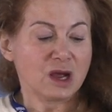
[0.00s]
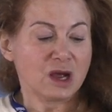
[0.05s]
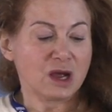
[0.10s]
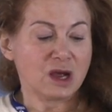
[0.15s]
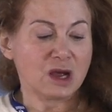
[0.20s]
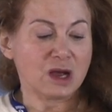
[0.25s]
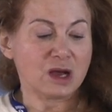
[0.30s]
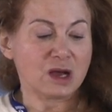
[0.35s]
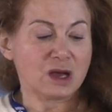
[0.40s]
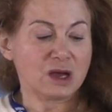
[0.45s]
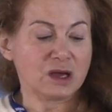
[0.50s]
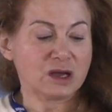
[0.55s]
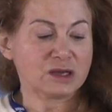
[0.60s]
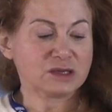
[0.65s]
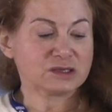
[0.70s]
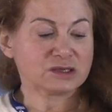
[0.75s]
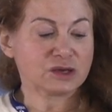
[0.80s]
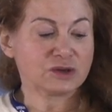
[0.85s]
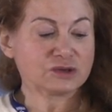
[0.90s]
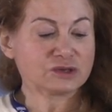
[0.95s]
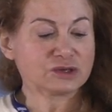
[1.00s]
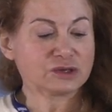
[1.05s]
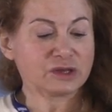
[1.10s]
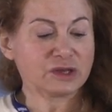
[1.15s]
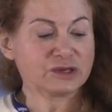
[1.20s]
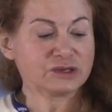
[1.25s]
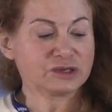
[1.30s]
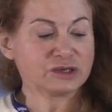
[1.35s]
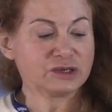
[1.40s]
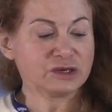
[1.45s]
Social
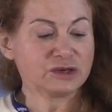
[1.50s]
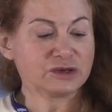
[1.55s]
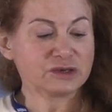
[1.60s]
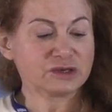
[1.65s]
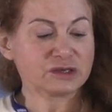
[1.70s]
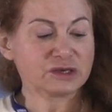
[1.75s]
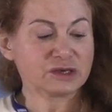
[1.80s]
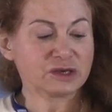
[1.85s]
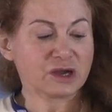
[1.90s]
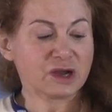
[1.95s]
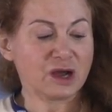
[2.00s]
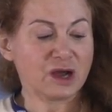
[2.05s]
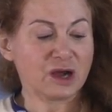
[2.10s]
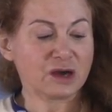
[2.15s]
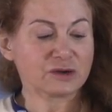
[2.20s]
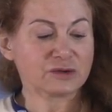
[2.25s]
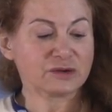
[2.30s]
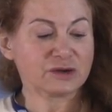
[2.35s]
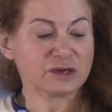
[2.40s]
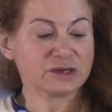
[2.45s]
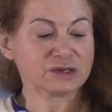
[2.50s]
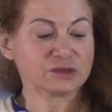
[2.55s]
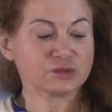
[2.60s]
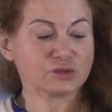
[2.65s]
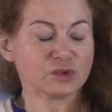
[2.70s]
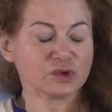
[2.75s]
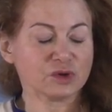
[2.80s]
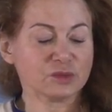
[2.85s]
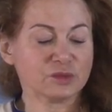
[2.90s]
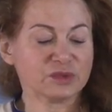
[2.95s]
engineers in Congress
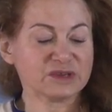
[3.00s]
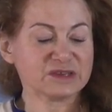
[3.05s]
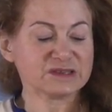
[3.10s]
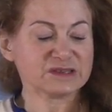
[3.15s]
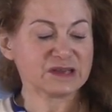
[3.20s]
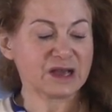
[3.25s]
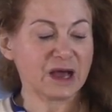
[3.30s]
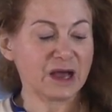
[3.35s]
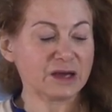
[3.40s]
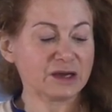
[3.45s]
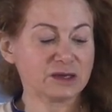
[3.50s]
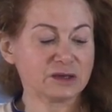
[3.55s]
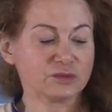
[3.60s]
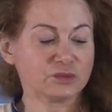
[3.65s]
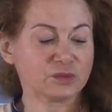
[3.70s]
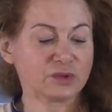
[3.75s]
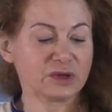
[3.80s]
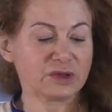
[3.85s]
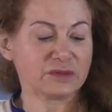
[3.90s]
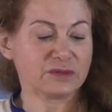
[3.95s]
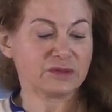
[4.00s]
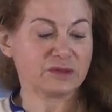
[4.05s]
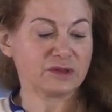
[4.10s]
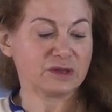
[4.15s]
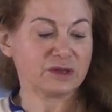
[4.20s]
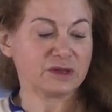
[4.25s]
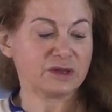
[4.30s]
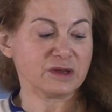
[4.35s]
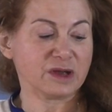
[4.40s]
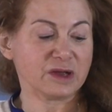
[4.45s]
were besotted with
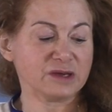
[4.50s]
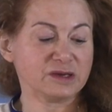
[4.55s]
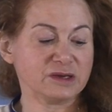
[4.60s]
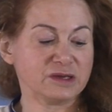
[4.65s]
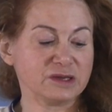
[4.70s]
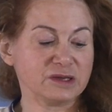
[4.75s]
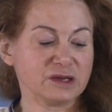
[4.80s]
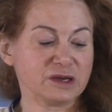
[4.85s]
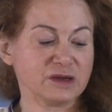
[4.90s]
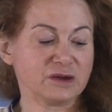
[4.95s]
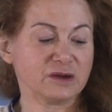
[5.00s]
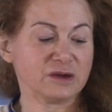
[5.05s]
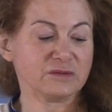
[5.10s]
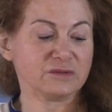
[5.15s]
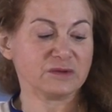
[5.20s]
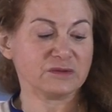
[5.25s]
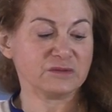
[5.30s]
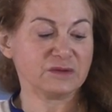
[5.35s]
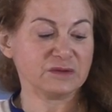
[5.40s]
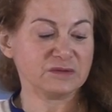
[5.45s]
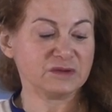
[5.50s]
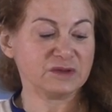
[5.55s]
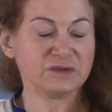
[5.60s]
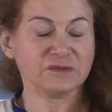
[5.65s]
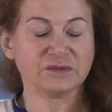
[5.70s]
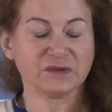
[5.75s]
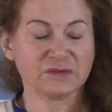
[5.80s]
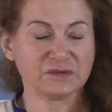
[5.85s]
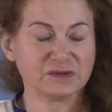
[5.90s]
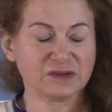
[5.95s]
the idea of a
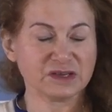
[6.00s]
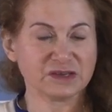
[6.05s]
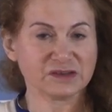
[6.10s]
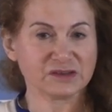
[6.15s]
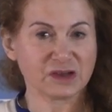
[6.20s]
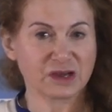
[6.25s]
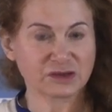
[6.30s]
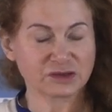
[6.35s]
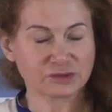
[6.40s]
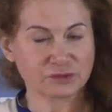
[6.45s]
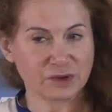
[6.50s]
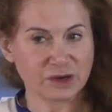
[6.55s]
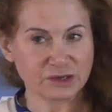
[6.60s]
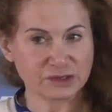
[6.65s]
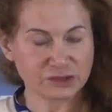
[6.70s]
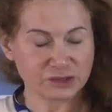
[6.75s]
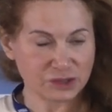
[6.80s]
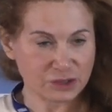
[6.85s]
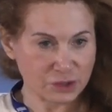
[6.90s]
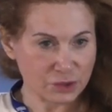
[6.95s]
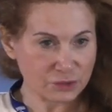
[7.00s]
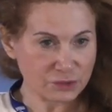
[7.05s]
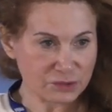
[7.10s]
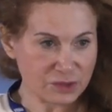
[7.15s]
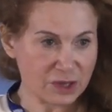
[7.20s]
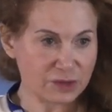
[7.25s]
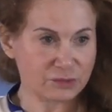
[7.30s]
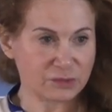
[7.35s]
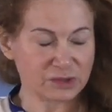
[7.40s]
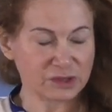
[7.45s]
50-50 sex ratio.
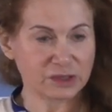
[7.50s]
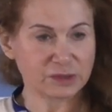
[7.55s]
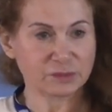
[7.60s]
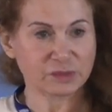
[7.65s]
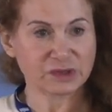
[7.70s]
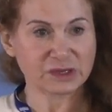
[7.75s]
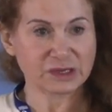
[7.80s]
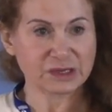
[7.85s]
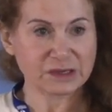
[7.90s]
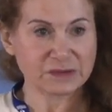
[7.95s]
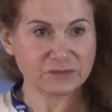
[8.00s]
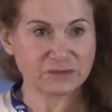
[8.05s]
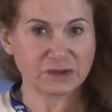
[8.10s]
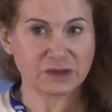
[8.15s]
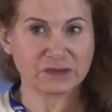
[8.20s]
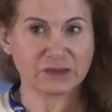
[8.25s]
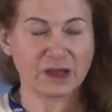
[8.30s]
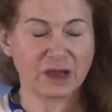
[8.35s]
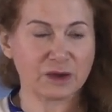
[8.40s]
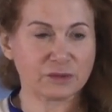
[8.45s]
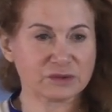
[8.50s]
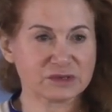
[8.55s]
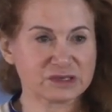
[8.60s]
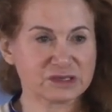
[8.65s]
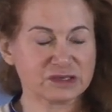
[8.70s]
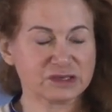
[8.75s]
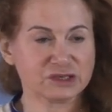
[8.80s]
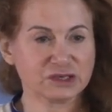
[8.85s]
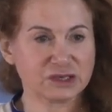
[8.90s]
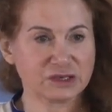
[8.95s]
They really believed that that
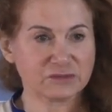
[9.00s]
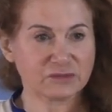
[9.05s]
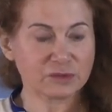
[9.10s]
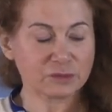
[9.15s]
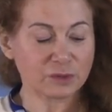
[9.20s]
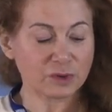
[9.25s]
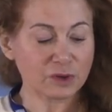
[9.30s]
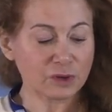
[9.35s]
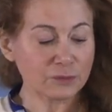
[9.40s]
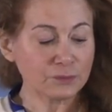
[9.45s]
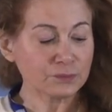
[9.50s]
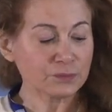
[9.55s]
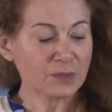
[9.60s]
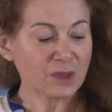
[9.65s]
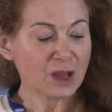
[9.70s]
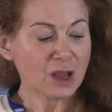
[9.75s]
was achievable.